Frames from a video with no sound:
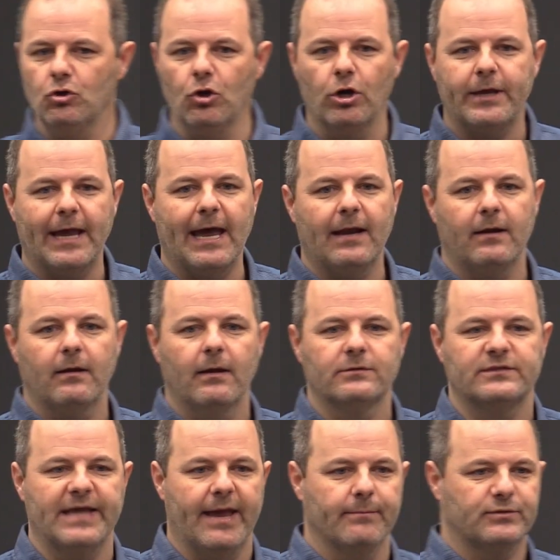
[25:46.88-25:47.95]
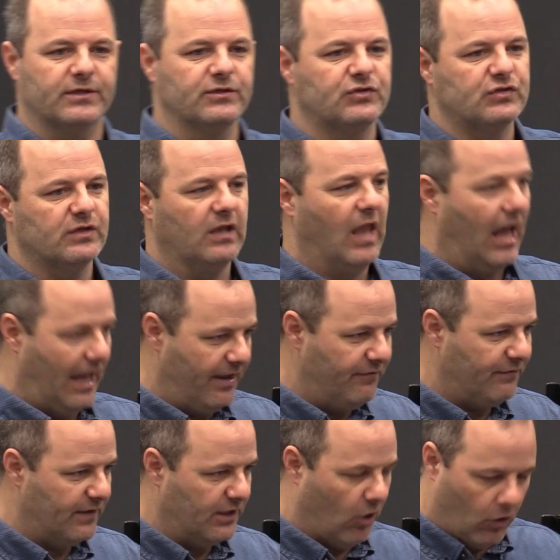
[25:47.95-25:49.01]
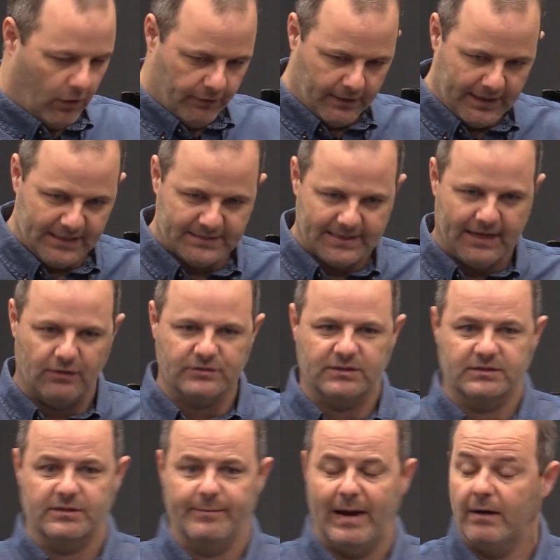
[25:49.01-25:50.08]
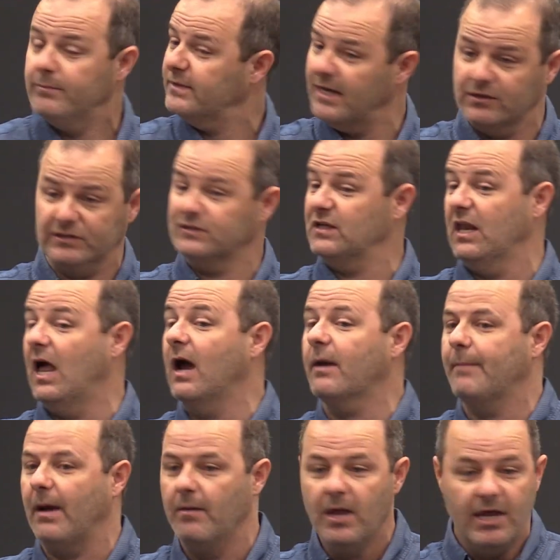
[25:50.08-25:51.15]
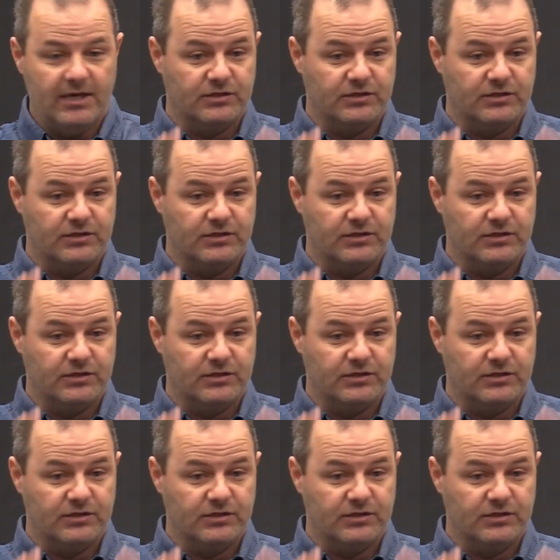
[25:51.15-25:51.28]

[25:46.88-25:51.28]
you look at Sampson's life and all that it tells us about him. It tells us a lot about him.